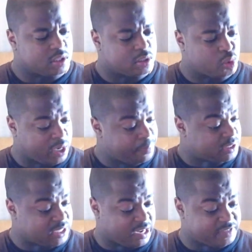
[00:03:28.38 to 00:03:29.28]

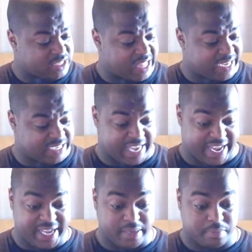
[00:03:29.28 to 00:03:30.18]
20% off select
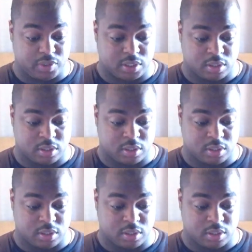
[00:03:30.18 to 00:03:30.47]
games